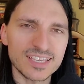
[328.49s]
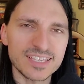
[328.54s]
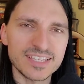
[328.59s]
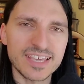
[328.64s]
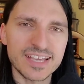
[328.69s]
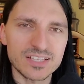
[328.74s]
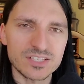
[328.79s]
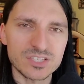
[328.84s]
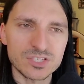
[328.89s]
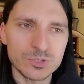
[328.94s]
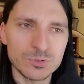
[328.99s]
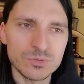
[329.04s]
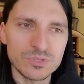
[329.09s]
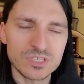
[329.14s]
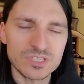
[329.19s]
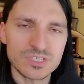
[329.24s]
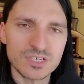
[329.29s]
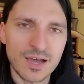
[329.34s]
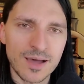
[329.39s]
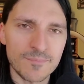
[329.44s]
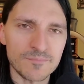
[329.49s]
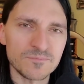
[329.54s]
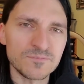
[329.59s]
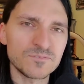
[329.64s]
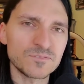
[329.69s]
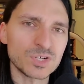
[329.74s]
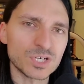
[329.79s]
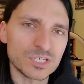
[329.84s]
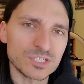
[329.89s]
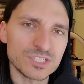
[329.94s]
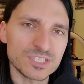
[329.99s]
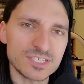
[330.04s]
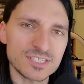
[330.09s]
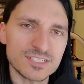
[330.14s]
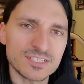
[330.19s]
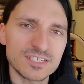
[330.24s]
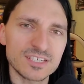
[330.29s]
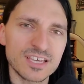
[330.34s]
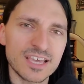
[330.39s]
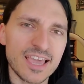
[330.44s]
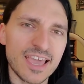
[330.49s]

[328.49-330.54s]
get to the top first.